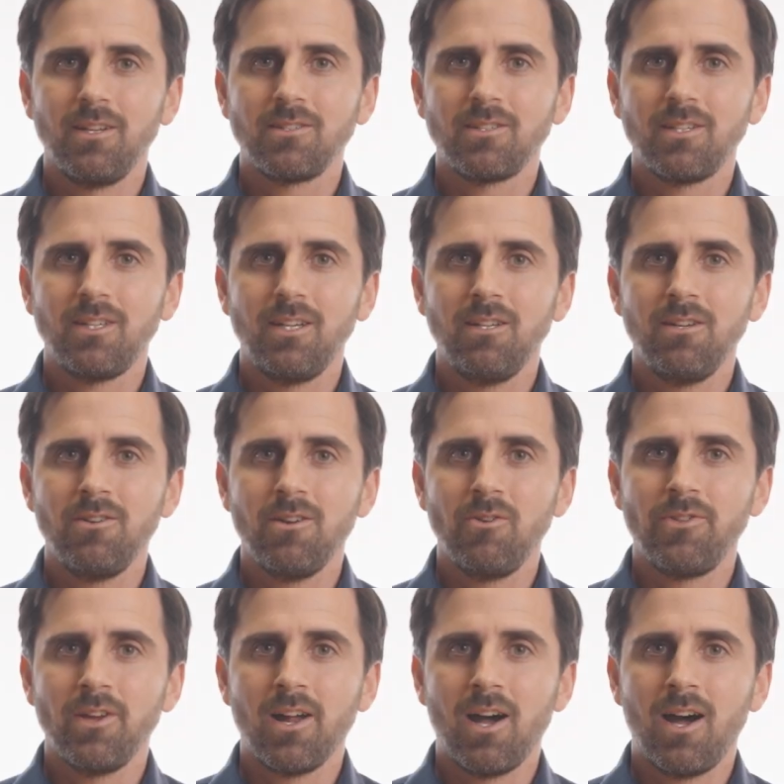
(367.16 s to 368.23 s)
is key to
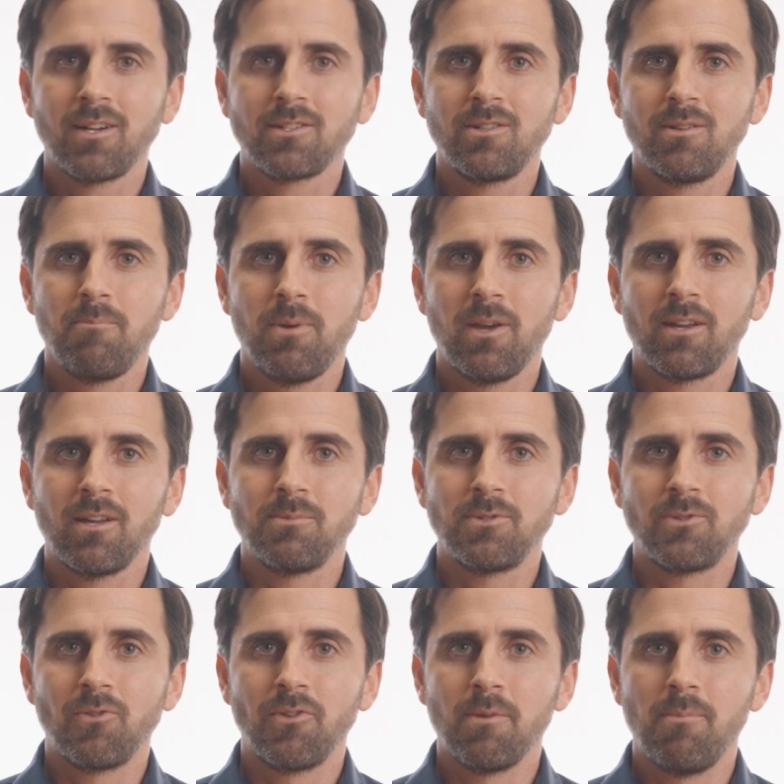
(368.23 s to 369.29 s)
note that oxygen
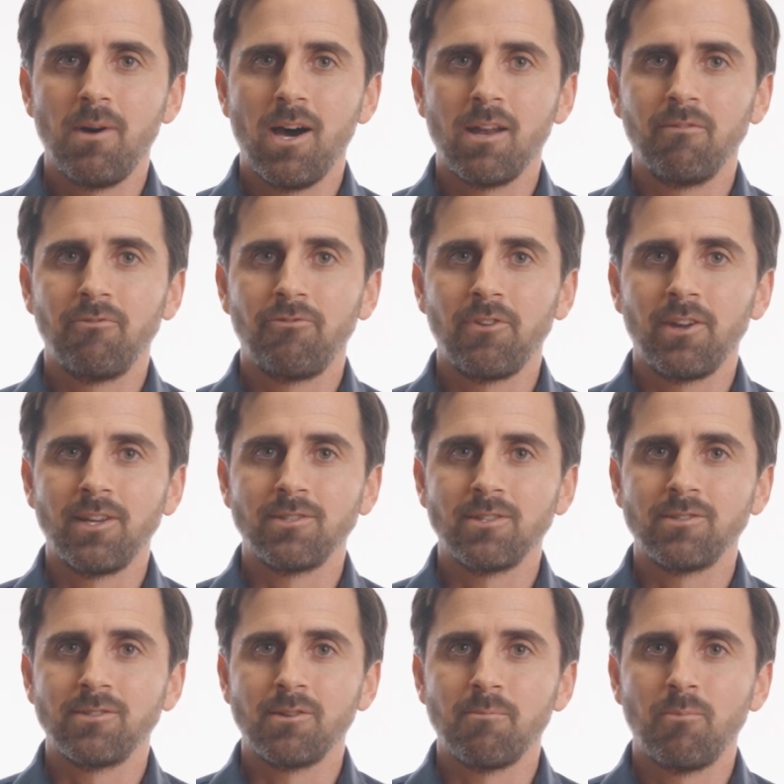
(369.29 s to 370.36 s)
pickups during the bottling phase
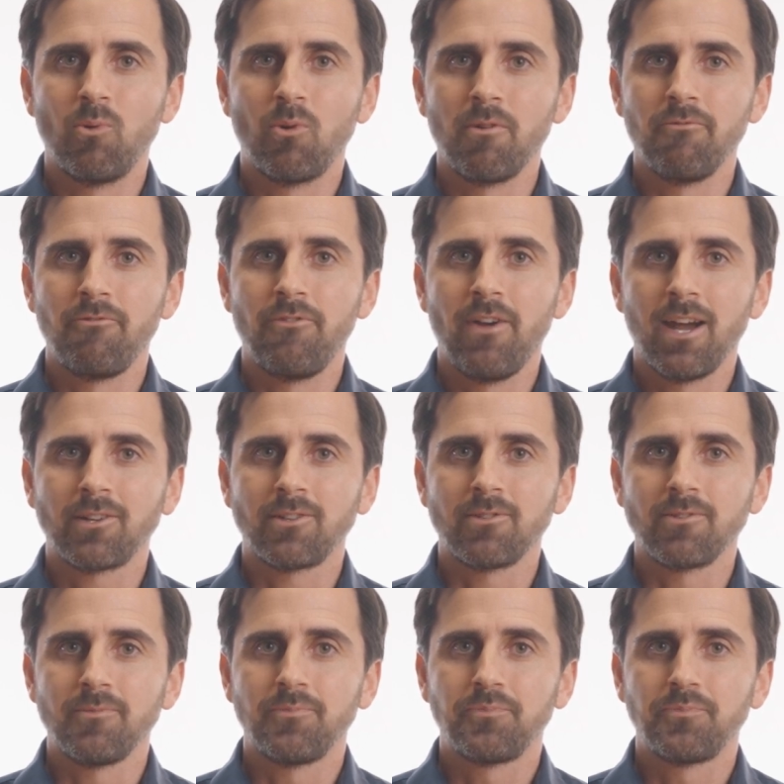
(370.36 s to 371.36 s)
is an important factor.